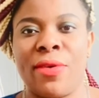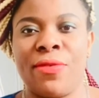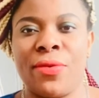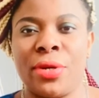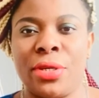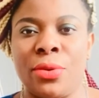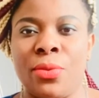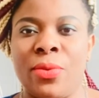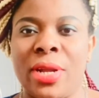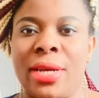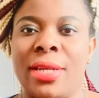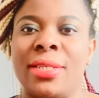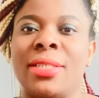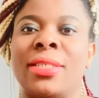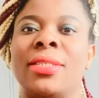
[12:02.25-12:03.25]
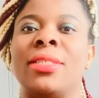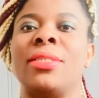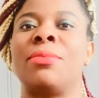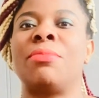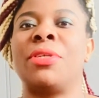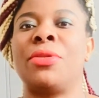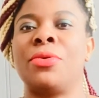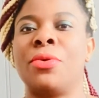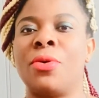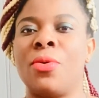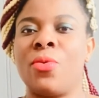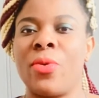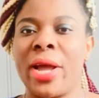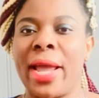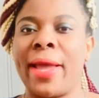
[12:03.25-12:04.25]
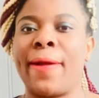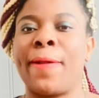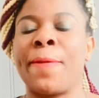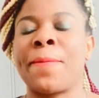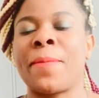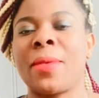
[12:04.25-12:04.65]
for you when there seems to be no way.